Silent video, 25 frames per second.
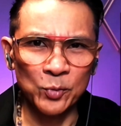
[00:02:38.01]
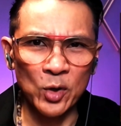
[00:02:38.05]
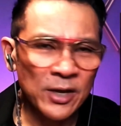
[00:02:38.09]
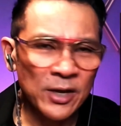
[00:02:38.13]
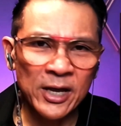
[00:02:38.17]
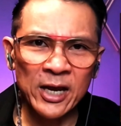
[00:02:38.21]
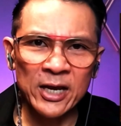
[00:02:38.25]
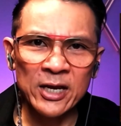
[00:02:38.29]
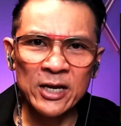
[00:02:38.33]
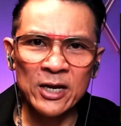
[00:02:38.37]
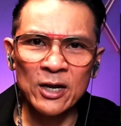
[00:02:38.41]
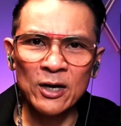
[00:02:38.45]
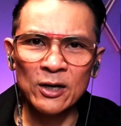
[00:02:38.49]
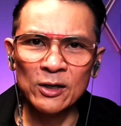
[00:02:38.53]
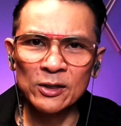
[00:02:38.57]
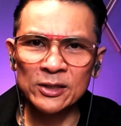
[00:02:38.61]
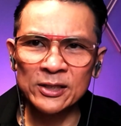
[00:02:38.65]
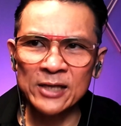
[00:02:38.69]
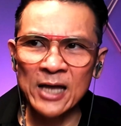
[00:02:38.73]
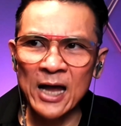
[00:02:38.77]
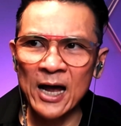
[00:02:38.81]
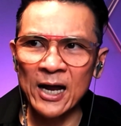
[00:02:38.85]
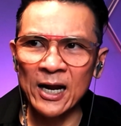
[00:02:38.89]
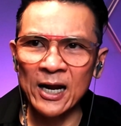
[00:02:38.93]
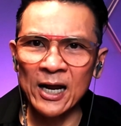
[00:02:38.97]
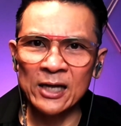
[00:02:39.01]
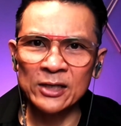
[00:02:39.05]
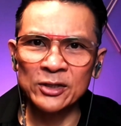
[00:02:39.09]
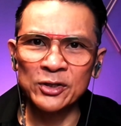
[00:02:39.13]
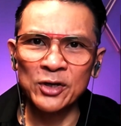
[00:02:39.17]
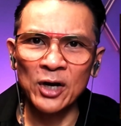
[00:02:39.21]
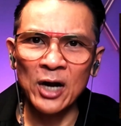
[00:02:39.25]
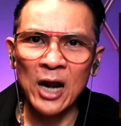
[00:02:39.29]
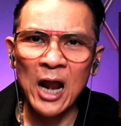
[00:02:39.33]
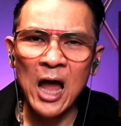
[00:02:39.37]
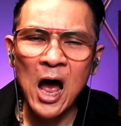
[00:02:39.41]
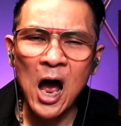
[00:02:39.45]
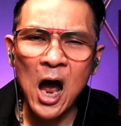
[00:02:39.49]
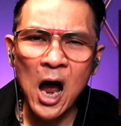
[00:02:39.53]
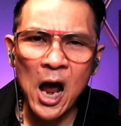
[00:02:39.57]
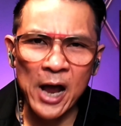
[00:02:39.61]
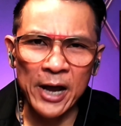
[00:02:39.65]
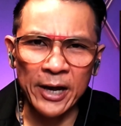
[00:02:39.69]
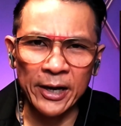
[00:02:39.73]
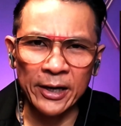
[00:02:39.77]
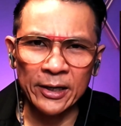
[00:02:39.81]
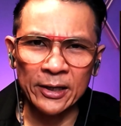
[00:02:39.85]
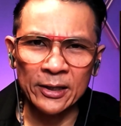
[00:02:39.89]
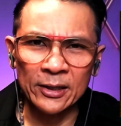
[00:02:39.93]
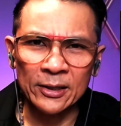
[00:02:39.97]
You can use that as your
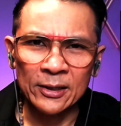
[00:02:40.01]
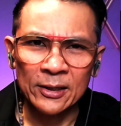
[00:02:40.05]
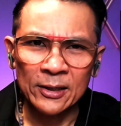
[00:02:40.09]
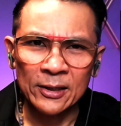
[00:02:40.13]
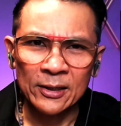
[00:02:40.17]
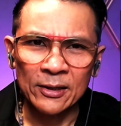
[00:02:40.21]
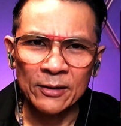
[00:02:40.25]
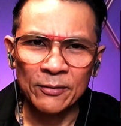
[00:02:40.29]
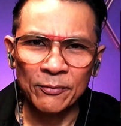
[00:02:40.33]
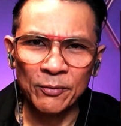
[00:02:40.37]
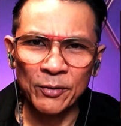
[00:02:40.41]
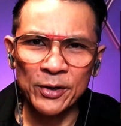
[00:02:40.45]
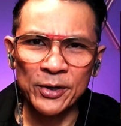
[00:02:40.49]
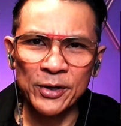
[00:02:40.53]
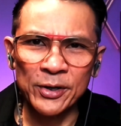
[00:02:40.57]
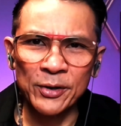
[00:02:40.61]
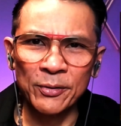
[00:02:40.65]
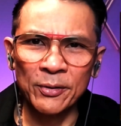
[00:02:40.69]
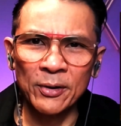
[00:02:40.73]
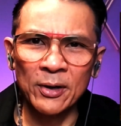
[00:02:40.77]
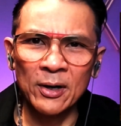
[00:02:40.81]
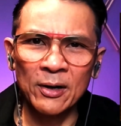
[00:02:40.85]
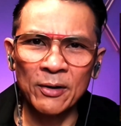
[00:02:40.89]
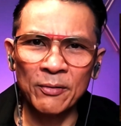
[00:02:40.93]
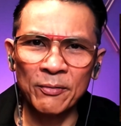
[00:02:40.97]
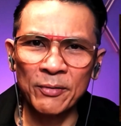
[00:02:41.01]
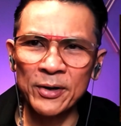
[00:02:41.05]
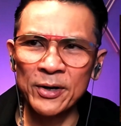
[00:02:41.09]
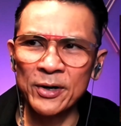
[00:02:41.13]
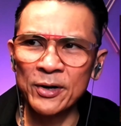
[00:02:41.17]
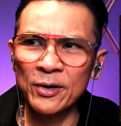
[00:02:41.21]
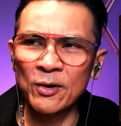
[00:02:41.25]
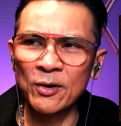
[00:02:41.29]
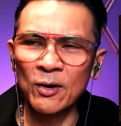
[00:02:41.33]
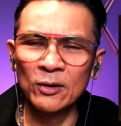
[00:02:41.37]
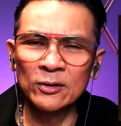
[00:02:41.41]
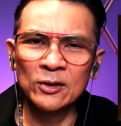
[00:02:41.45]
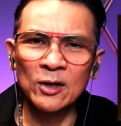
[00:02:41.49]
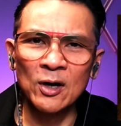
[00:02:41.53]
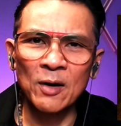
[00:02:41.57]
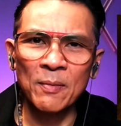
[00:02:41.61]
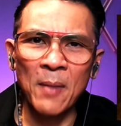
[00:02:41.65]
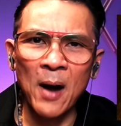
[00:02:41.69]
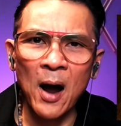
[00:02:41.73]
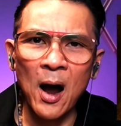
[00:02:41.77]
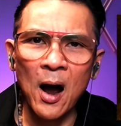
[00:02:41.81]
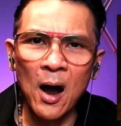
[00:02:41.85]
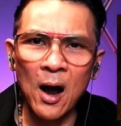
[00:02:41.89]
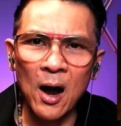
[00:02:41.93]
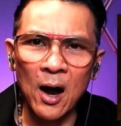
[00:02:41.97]
line when you go to
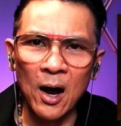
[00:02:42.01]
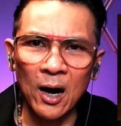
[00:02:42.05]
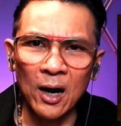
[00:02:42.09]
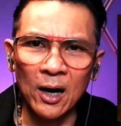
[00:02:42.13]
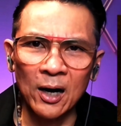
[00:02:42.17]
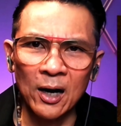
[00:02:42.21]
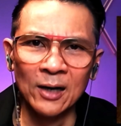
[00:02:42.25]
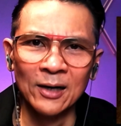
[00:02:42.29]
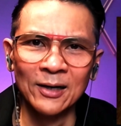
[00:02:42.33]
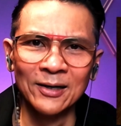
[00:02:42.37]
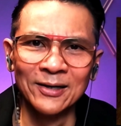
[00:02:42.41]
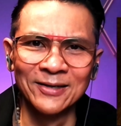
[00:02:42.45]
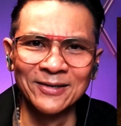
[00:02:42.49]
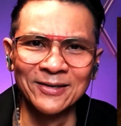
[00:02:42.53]
a bar.